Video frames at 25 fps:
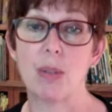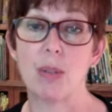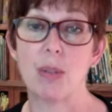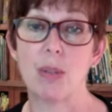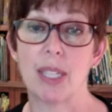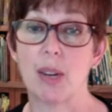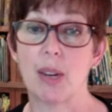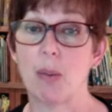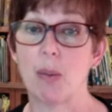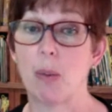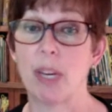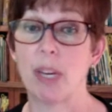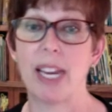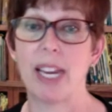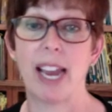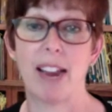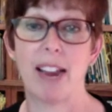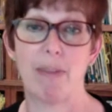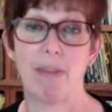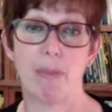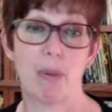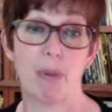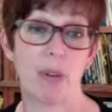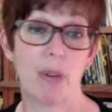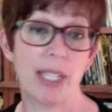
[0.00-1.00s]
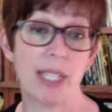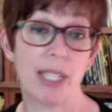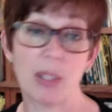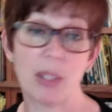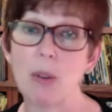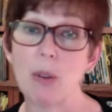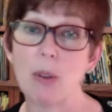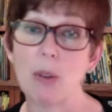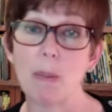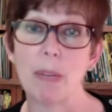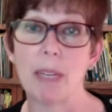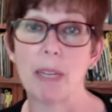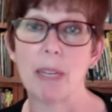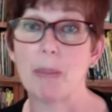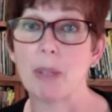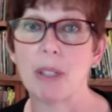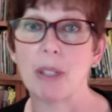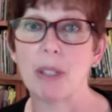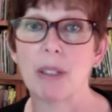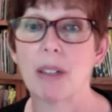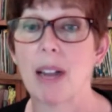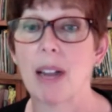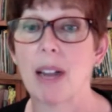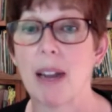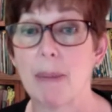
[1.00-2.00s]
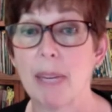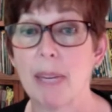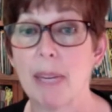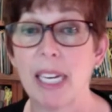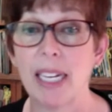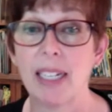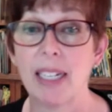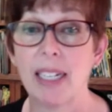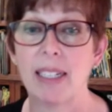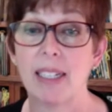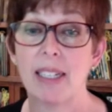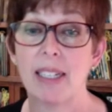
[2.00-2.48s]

So we have preschool people coming,